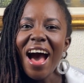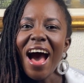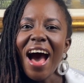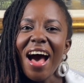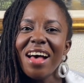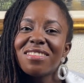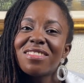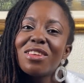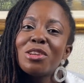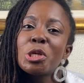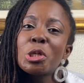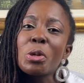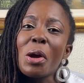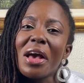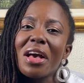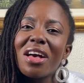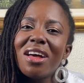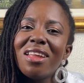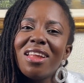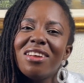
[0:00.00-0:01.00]
Ask The
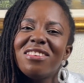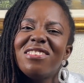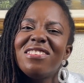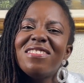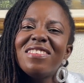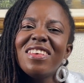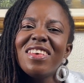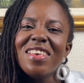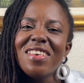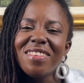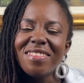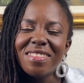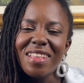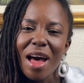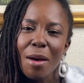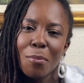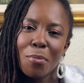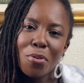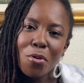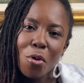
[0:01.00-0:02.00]
Trichologist is
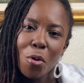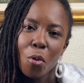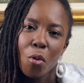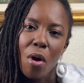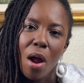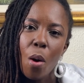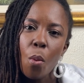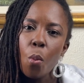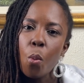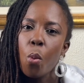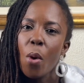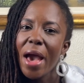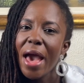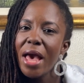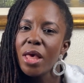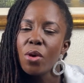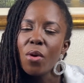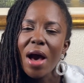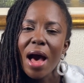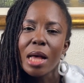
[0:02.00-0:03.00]
that program where
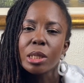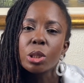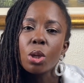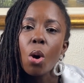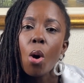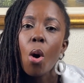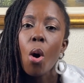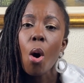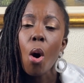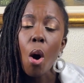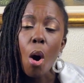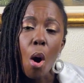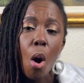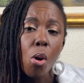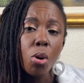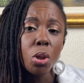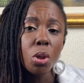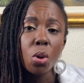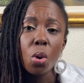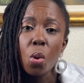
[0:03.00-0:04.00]
you ask
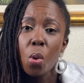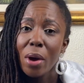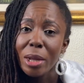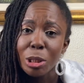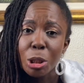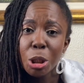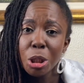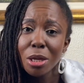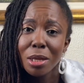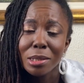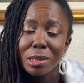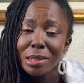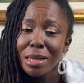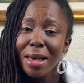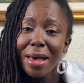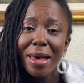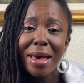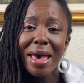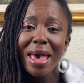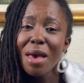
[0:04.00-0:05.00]
all your questions
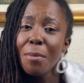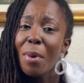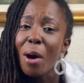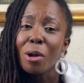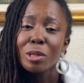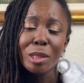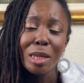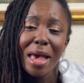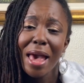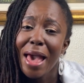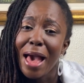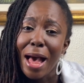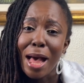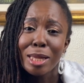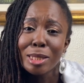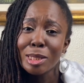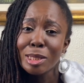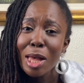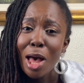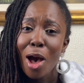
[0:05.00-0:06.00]
about hair
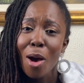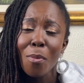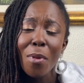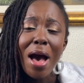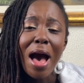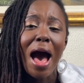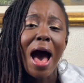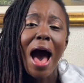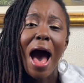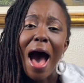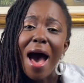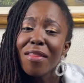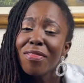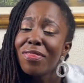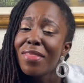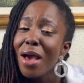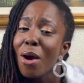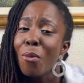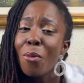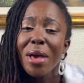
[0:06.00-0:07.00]
and scalp, and
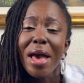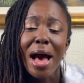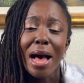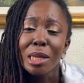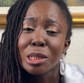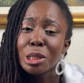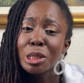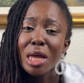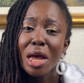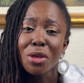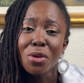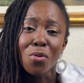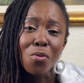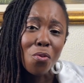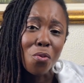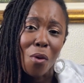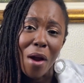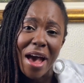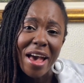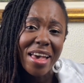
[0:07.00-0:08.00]
then we answer you
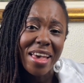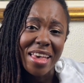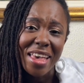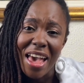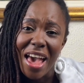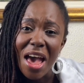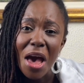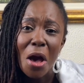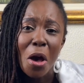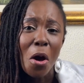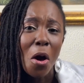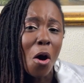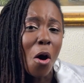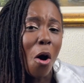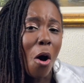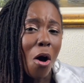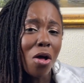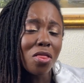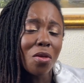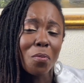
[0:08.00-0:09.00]
right here
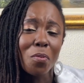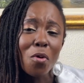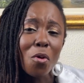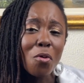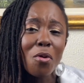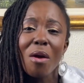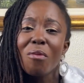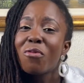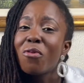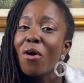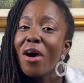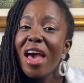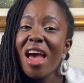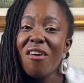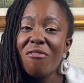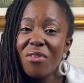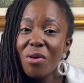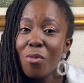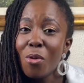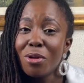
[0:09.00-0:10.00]
on the program for
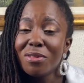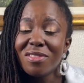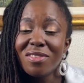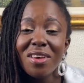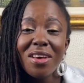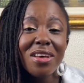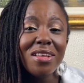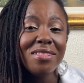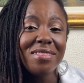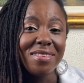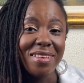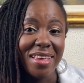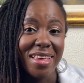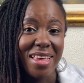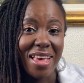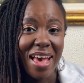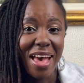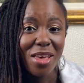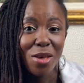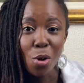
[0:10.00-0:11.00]
everyone to
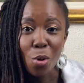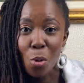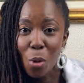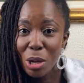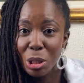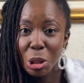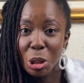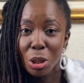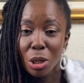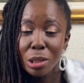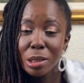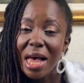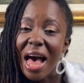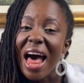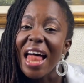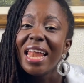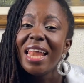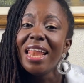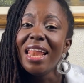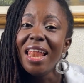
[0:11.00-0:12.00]
hear your questions
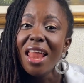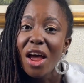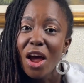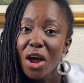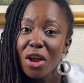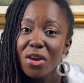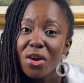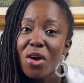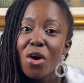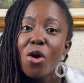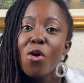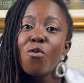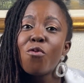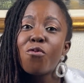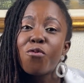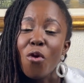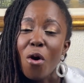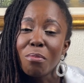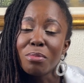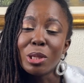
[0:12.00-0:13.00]
and learn
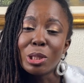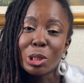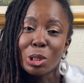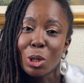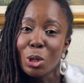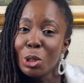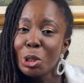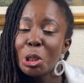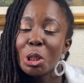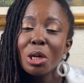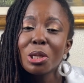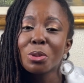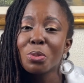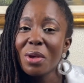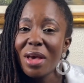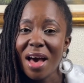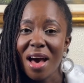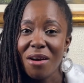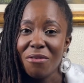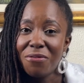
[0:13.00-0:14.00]
from the solutions we
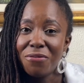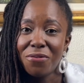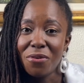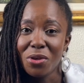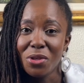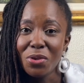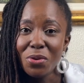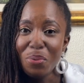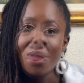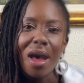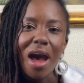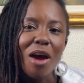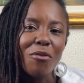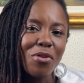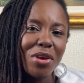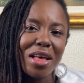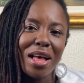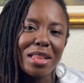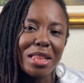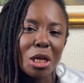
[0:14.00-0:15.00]
have for you.
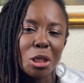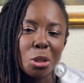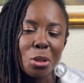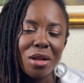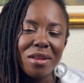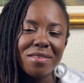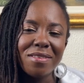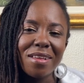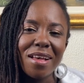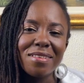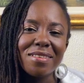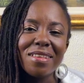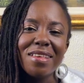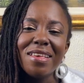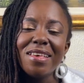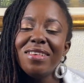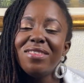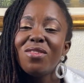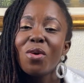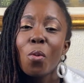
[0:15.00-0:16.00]
African Naturalistas
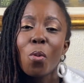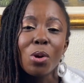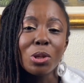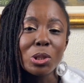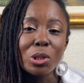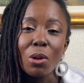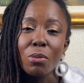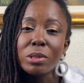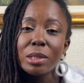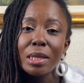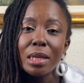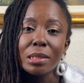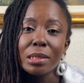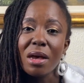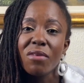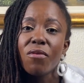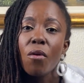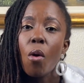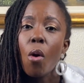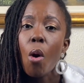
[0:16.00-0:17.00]
is your one-stop center
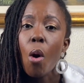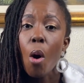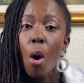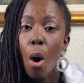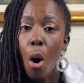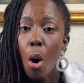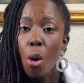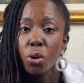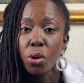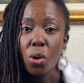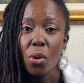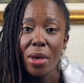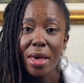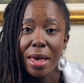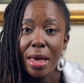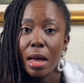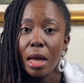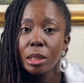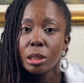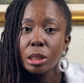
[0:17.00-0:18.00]
for all your
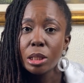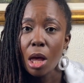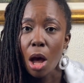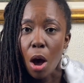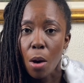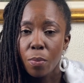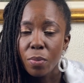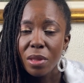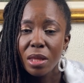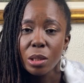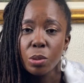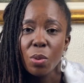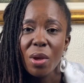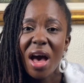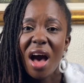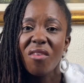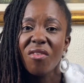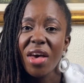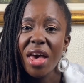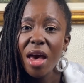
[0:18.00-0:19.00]
hair and scalp needs. We
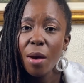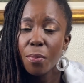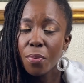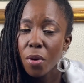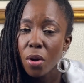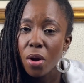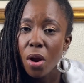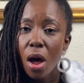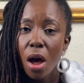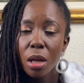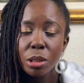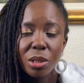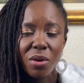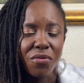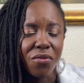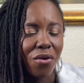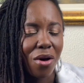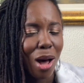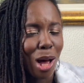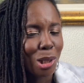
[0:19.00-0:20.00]
have hair products, of
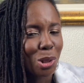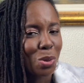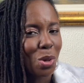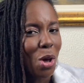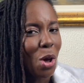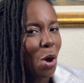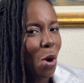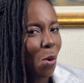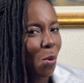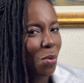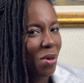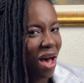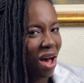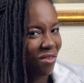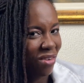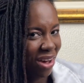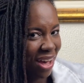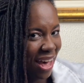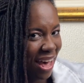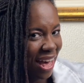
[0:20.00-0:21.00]
course. We have
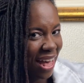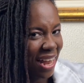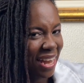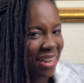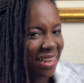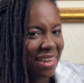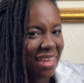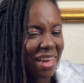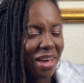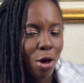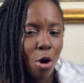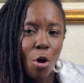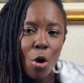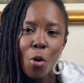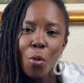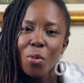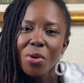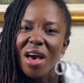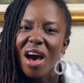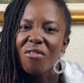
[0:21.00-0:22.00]
a hair clinic.
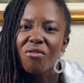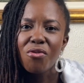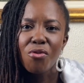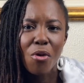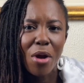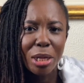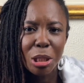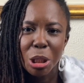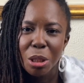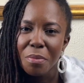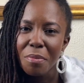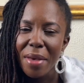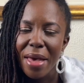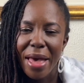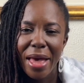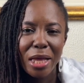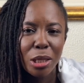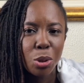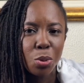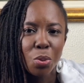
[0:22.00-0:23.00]
We have
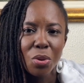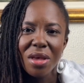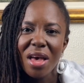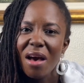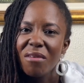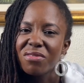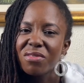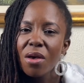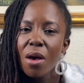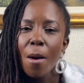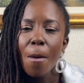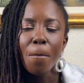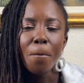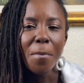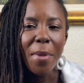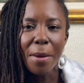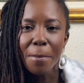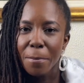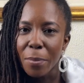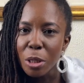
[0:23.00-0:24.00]
regimens. We have
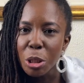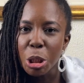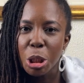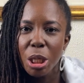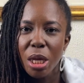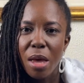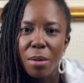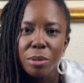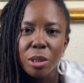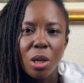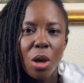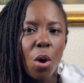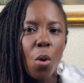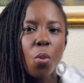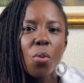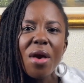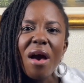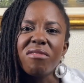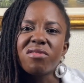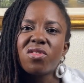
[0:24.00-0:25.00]
memberships.
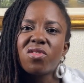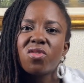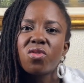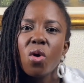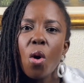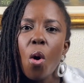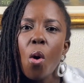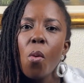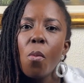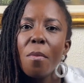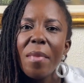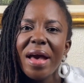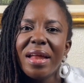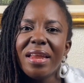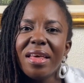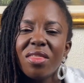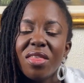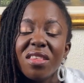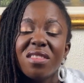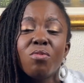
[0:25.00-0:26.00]
We have so
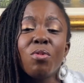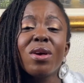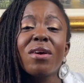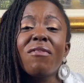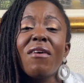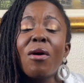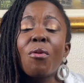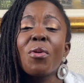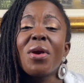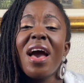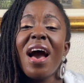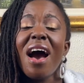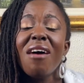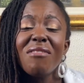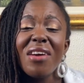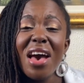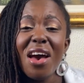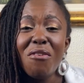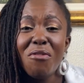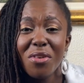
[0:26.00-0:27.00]
many things. In fact, we
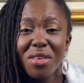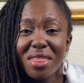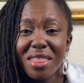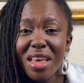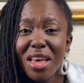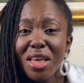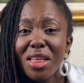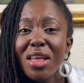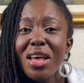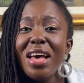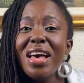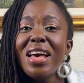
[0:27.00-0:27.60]
have everything